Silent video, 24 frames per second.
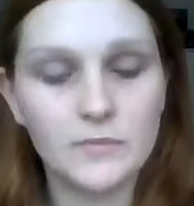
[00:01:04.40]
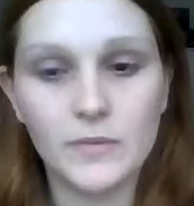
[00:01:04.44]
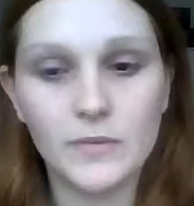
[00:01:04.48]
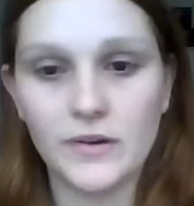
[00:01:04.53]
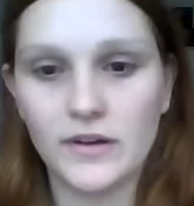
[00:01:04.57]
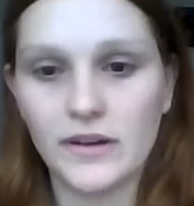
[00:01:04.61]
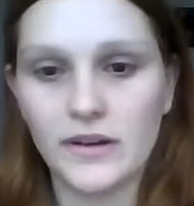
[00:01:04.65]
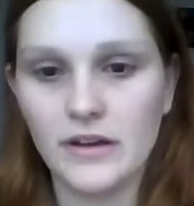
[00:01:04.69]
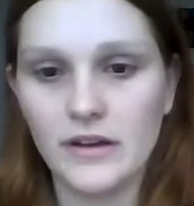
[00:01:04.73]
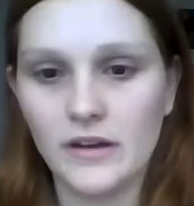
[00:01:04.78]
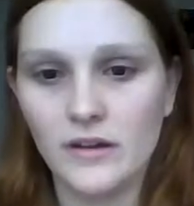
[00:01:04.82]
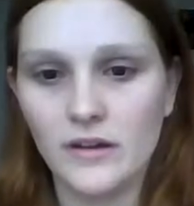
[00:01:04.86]

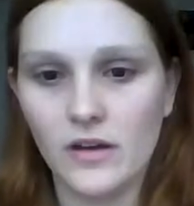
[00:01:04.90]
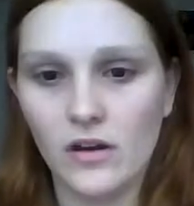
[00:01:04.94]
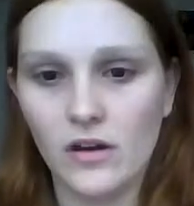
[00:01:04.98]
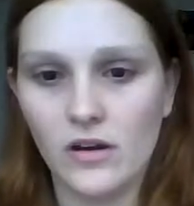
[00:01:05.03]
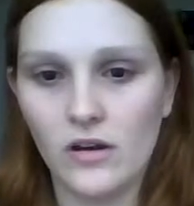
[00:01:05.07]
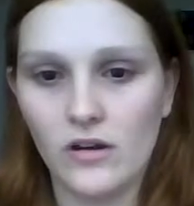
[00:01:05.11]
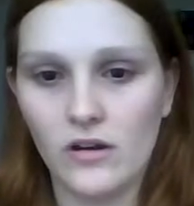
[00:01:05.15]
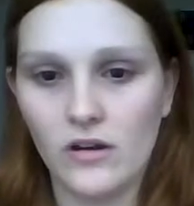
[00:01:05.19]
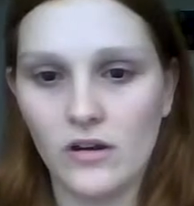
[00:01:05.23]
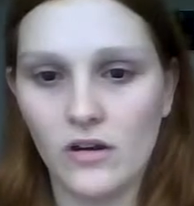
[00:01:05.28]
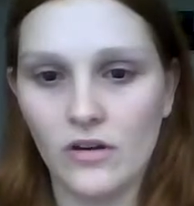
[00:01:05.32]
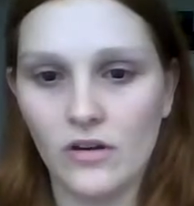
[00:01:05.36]
Butter
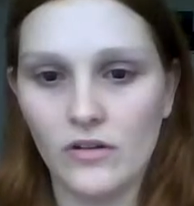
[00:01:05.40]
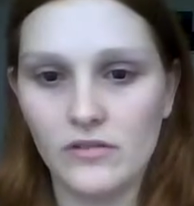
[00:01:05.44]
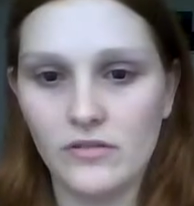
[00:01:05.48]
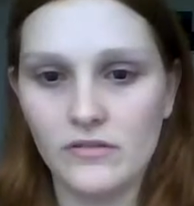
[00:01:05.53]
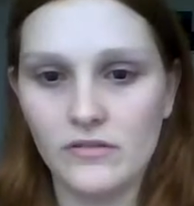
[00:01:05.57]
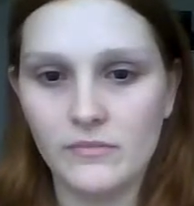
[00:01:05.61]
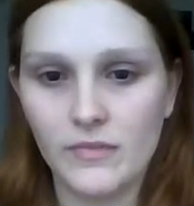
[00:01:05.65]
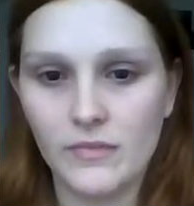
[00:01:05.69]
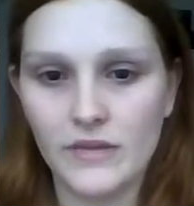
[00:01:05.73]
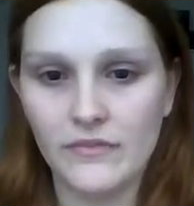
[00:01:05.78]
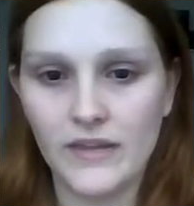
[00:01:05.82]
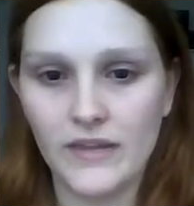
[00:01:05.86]

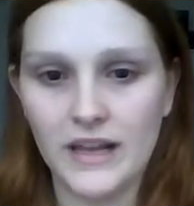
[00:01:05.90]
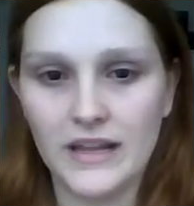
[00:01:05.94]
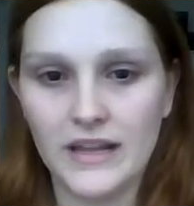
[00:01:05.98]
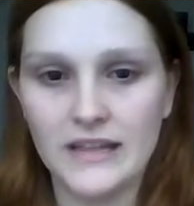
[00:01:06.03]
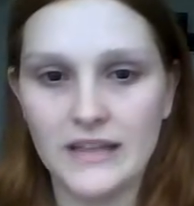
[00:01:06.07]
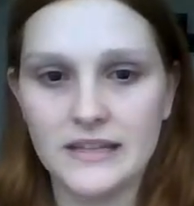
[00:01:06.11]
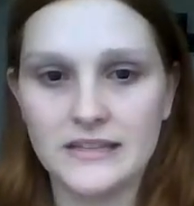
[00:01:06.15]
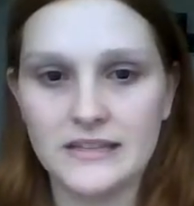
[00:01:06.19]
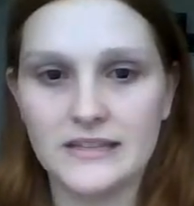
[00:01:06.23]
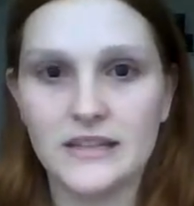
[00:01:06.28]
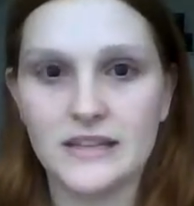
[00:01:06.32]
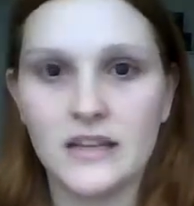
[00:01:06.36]
on my
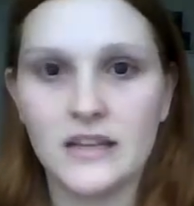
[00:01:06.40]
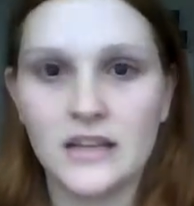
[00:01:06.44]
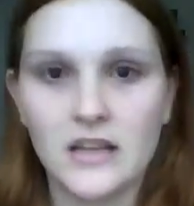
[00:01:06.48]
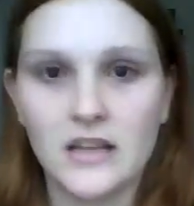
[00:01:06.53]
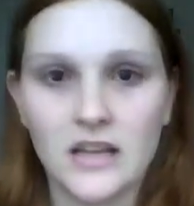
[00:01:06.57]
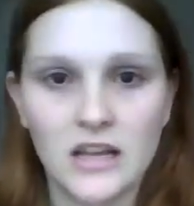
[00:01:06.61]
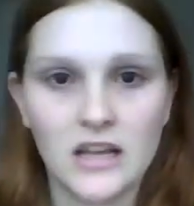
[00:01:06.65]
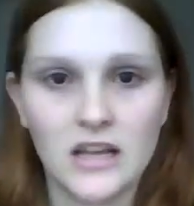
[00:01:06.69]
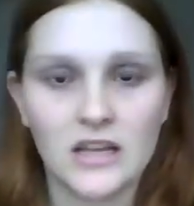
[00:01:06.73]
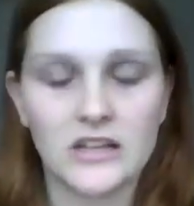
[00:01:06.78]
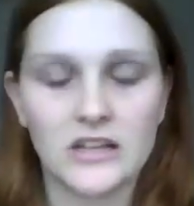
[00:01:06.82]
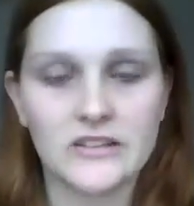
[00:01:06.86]
face,
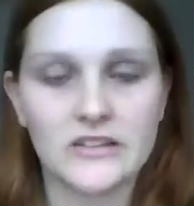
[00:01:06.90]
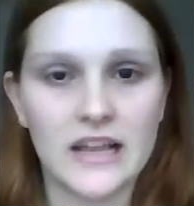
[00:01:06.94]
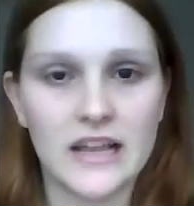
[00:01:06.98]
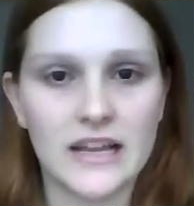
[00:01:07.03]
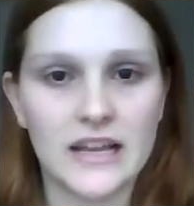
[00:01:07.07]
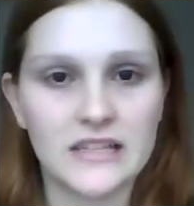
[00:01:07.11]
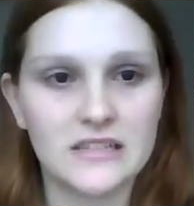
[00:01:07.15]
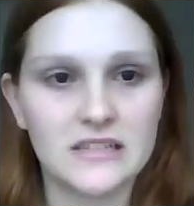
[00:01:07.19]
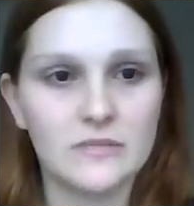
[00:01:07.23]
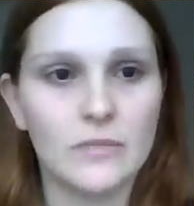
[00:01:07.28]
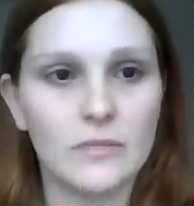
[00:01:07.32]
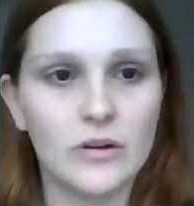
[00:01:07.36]
because I
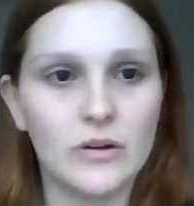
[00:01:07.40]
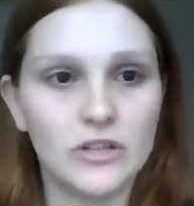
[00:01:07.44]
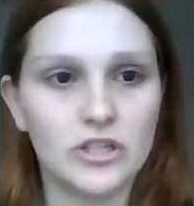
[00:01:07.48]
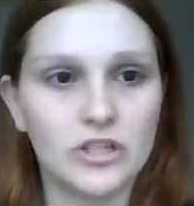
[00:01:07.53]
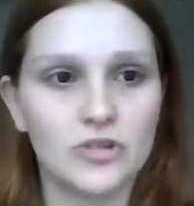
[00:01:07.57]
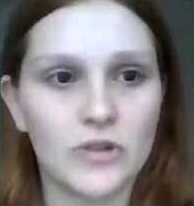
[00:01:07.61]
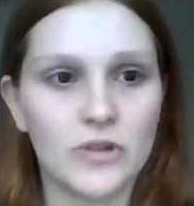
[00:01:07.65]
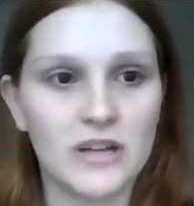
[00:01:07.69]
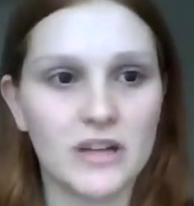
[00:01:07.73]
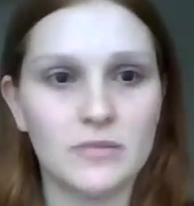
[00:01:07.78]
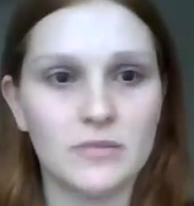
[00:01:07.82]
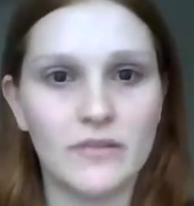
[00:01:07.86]
like to
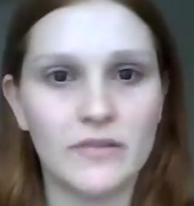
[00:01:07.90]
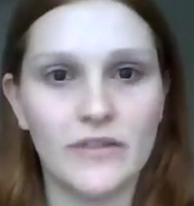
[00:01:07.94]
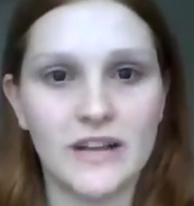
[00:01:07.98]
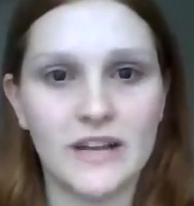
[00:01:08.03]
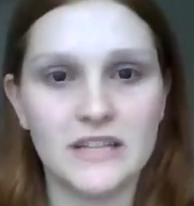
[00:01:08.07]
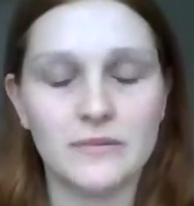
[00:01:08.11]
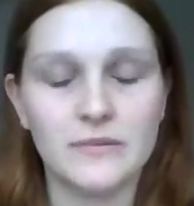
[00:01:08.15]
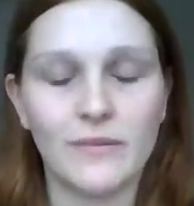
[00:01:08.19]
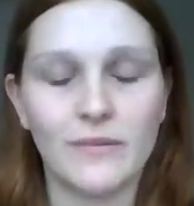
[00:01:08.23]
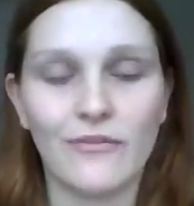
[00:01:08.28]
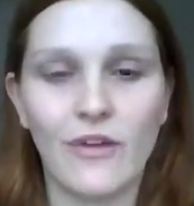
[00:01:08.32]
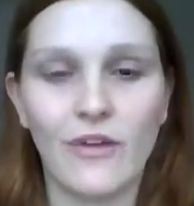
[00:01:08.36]
moisturise my
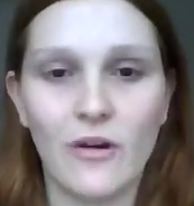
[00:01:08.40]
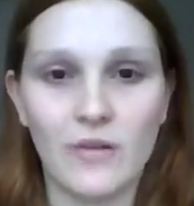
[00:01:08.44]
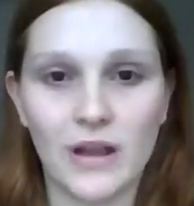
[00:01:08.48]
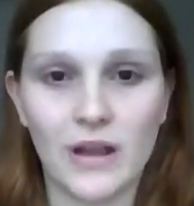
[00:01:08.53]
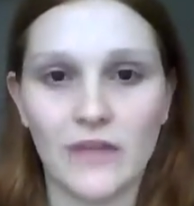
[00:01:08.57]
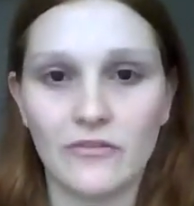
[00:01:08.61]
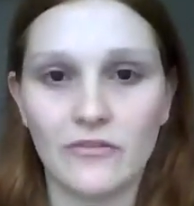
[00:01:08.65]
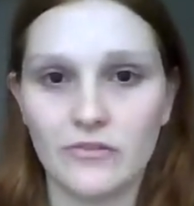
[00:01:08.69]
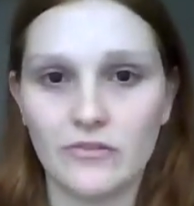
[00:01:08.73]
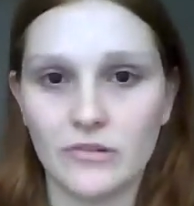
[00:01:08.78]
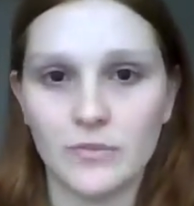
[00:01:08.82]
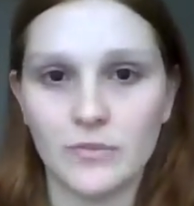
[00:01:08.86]
face before and
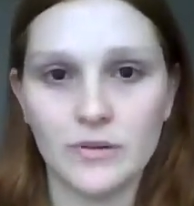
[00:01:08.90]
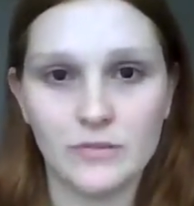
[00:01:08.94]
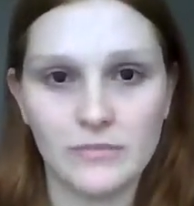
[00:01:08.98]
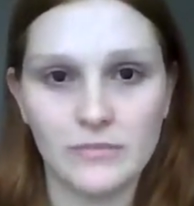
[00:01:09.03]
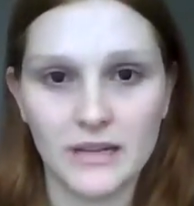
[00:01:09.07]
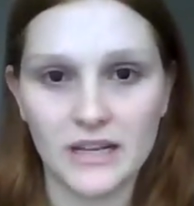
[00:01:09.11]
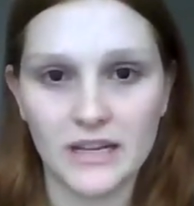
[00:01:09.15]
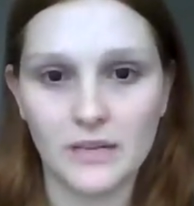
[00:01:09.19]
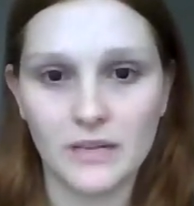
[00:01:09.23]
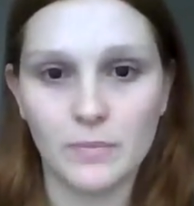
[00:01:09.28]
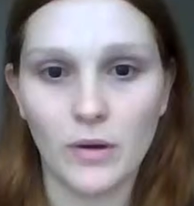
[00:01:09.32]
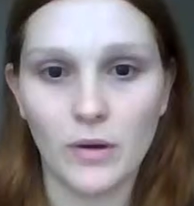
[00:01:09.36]
after I put
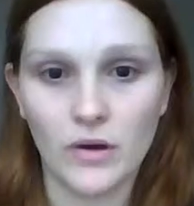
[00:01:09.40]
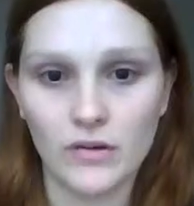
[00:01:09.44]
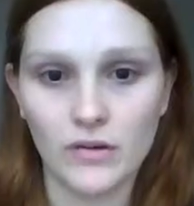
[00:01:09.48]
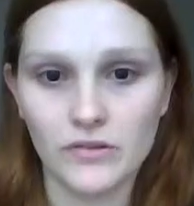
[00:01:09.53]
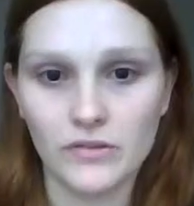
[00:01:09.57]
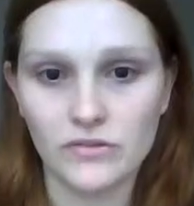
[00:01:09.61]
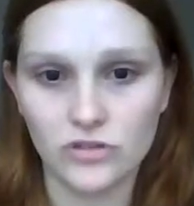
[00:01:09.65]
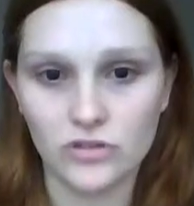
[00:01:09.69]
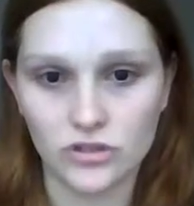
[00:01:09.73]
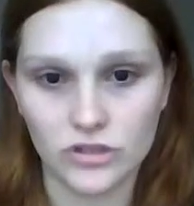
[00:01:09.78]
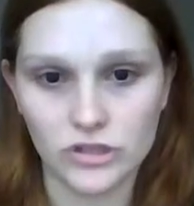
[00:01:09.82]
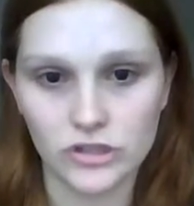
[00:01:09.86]
makeup
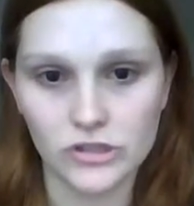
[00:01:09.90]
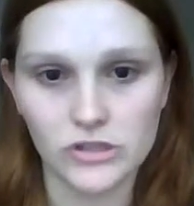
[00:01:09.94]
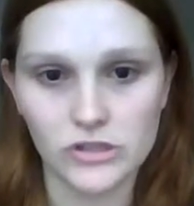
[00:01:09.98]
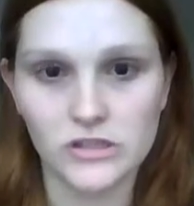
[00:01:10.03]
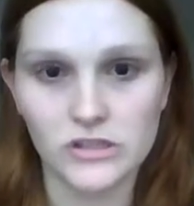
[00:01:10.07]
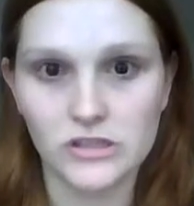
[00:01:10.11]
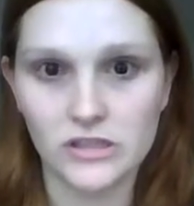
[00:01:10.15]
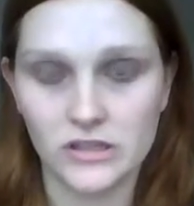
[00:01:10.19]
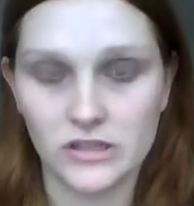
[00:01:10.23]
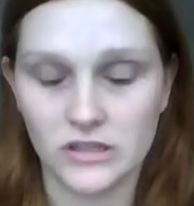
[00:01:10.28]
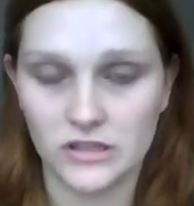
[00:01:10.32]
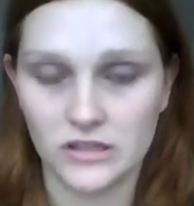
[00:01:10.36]
on,
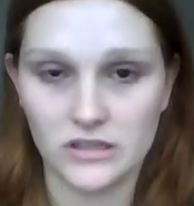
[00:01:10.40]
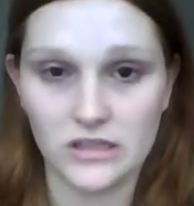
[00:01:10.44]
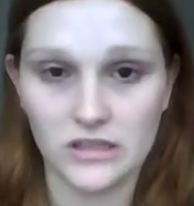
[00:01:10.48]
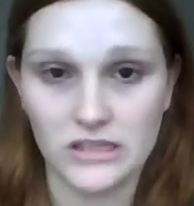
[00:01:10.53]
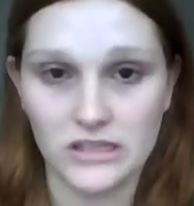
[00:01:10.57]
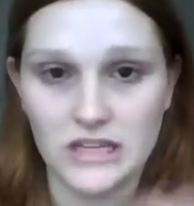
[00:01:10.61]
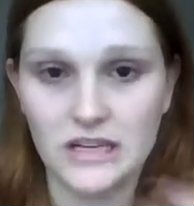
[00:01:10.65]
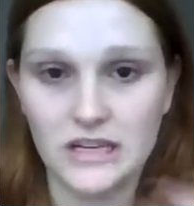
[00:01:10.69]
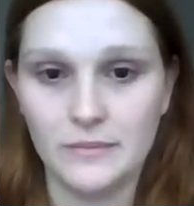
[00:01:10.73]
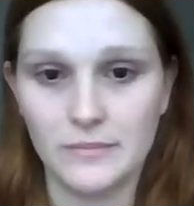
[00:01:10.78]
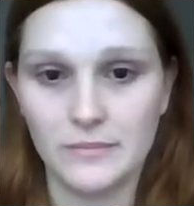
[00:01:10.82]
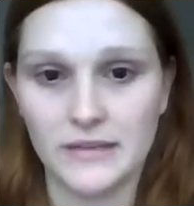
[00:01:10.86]
just to
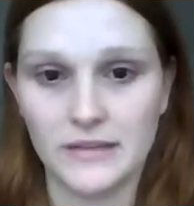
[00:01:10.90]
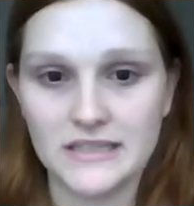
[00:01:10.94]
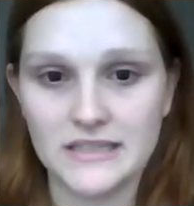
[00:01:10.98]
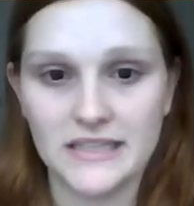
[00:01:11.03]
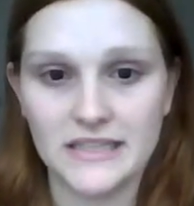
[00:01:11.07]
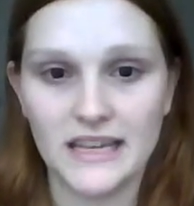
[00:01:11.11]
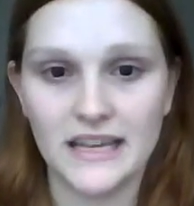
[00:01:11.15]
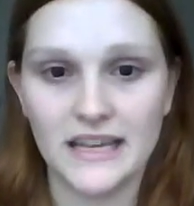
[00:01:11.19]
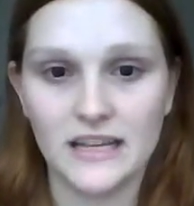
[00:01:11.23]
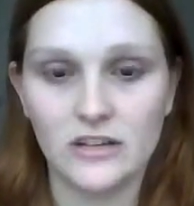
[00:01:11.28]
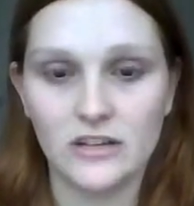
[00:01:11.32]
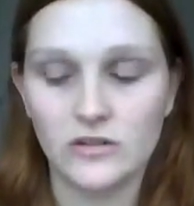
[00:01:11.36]
keep my
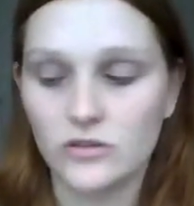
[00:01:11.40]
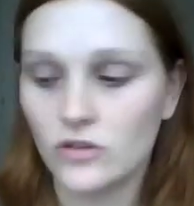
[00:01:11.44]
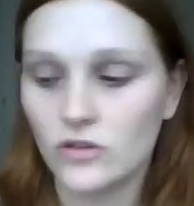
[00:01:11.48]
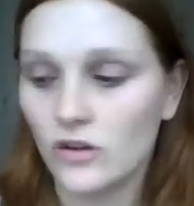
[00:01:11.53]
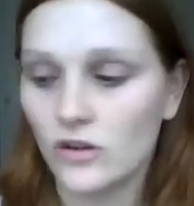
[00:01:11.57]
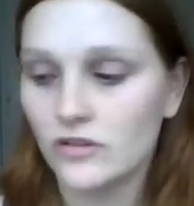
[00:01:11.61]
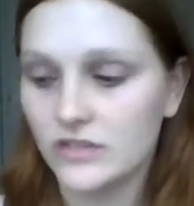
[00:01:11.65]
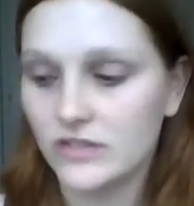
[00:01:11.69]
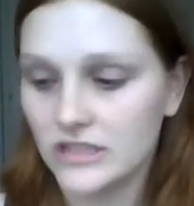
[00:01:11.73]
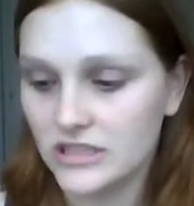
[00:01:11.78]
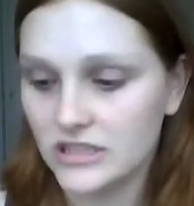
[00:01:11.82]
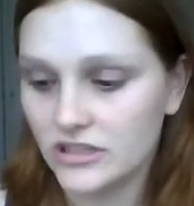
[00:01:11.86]
skin in good
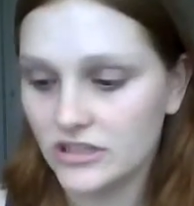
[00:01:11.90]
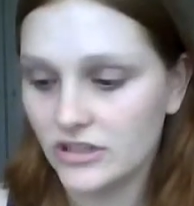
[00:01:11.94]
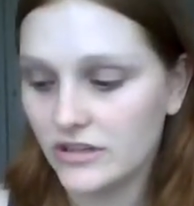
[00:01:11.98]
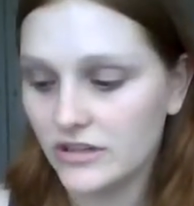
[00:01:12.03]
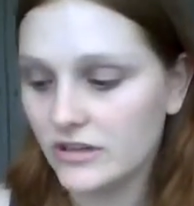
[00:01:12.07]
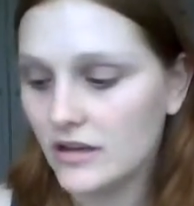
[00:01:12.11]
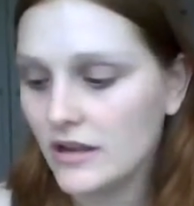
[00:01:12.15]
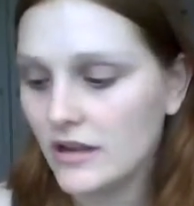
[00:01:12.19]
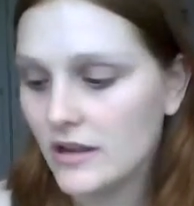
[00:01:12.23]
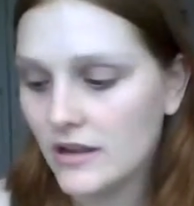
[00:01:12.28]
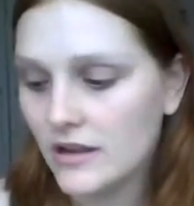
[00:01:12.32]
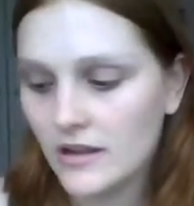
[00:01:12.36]

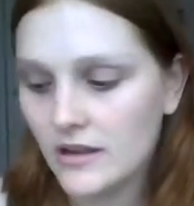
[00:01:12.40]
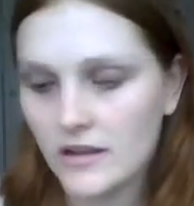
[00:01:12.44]
condition.